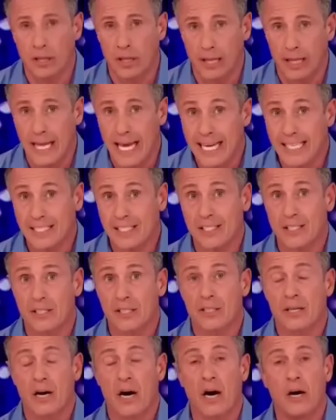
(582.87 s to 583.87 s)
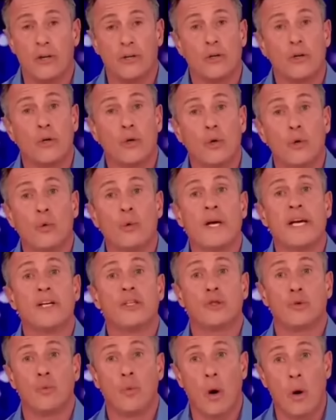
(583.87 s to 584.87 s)
less on who
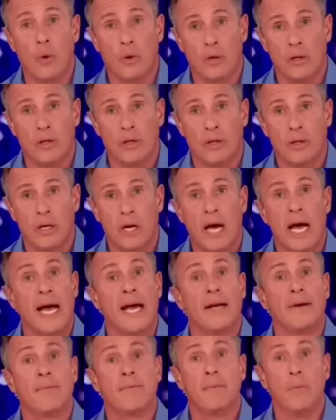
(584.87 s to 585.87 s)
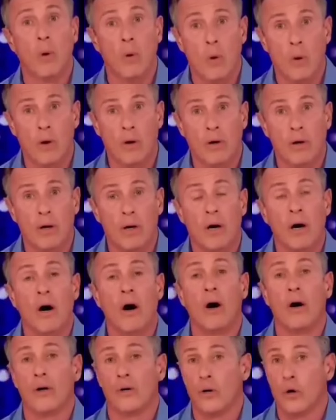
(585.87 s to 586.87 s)
is woke and more
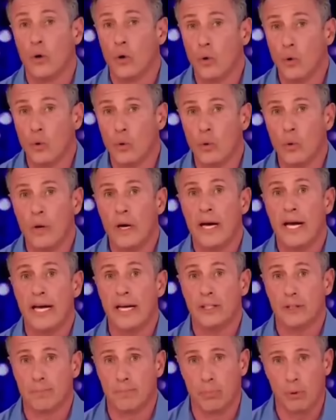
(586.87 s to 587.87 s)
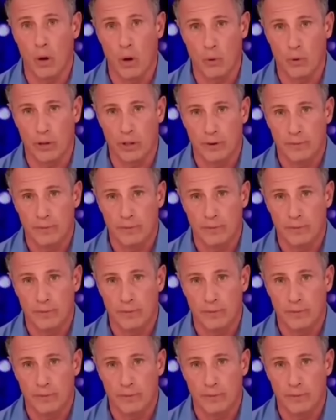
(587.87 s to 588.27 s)
on who is broke.